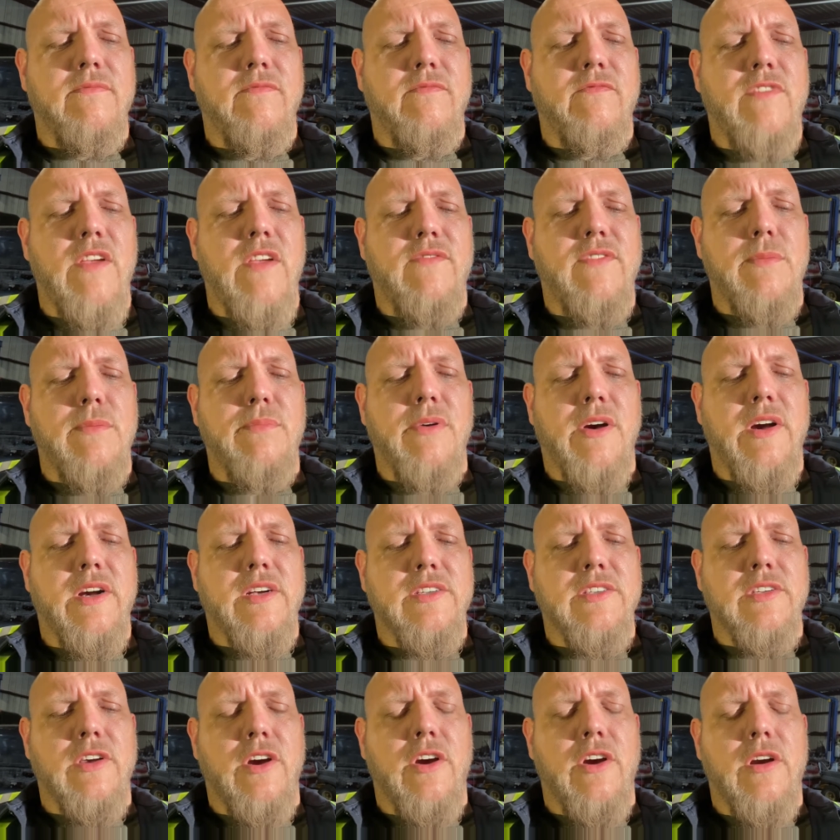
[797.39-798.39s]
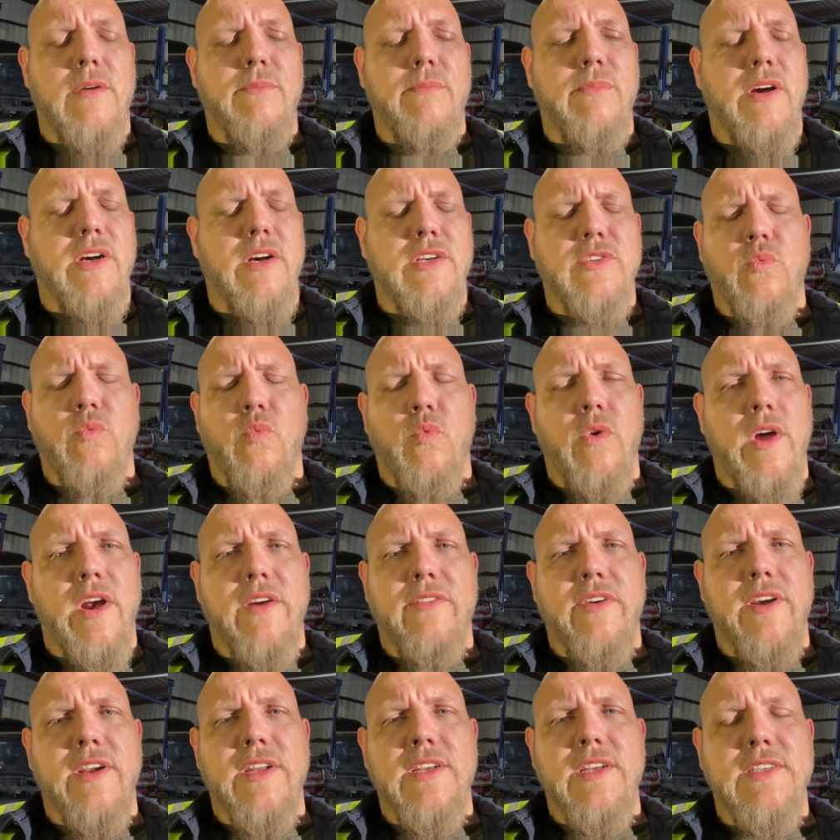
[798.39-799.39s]
$50, $100,
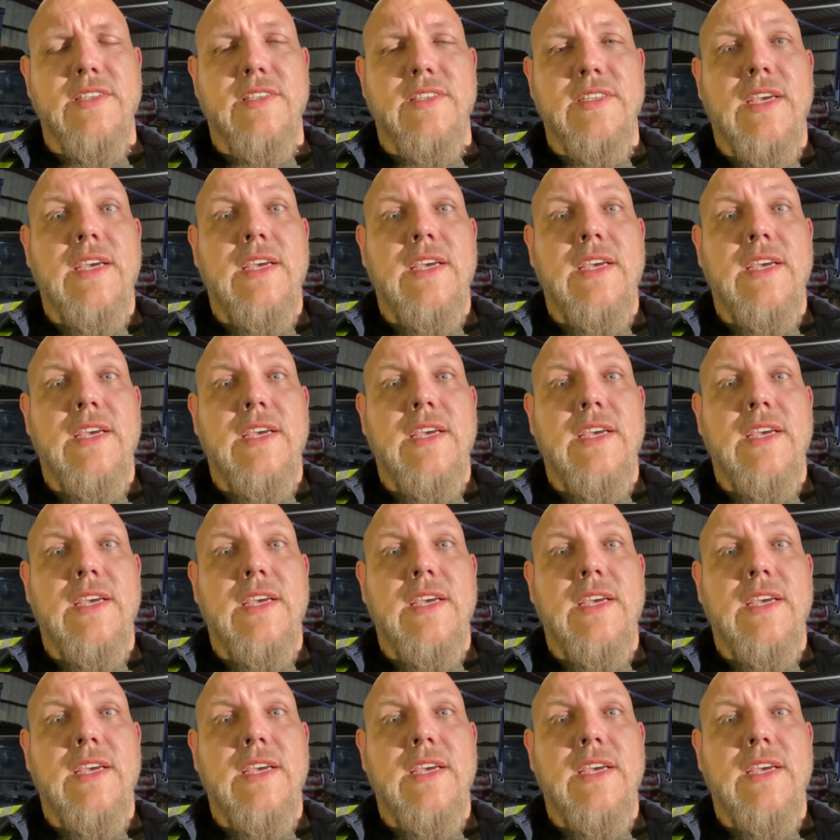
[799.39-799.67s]
whatever it is,